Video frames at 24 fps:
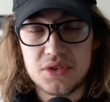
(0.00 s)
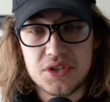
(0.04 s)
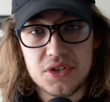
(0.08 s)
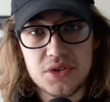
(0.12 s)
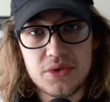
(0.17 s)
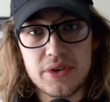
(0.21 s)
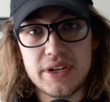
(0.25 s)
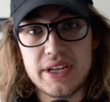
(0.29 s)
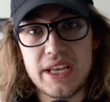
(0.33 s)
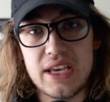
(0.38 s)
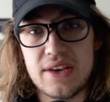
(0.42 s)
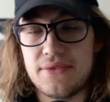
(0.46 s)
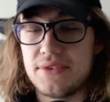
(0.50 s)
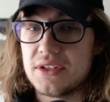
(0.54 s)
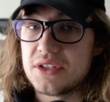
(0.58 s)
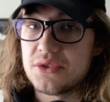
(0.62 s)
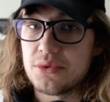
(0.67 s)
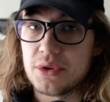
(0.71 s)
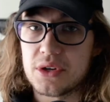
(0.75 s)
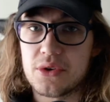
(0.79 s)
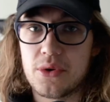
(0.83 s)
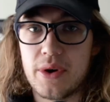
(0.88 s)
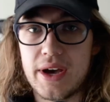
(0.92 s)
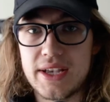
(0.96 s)
do it if
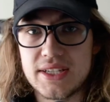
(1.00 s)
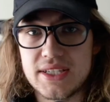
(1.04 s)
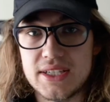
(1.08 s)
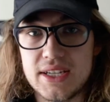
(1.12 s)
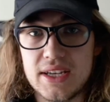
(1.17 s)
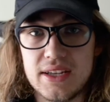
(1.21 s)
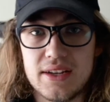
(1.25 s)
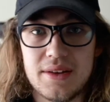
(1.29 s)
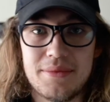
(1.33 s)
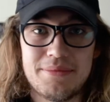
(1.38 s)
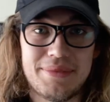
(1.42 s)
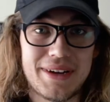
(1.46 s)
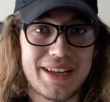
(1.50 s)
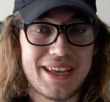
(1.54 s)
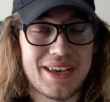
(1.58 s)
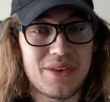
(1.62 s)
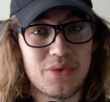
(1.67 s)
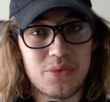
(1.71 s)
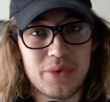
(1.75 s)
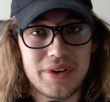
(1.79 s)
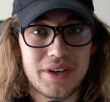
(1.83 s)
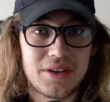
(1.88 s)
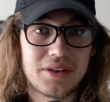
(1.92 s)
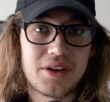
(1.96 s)
it's requested, but
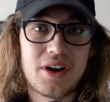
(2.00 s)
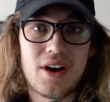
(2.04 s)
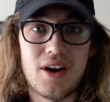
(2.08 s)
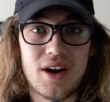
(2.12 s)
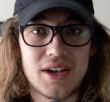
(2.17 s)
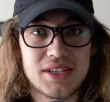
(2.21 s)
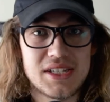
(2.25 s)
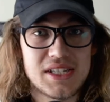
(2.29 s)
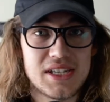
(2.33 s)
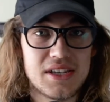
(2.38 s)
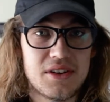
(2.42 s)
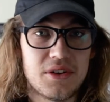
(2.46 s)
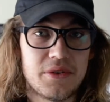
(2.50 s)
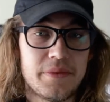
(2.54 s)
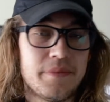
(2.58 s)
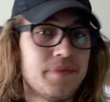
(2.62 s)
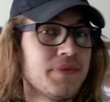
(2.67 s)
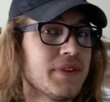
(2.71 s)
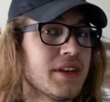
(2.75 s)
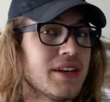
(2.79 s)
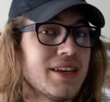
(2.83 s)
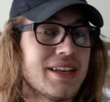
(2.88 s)
it will cost you.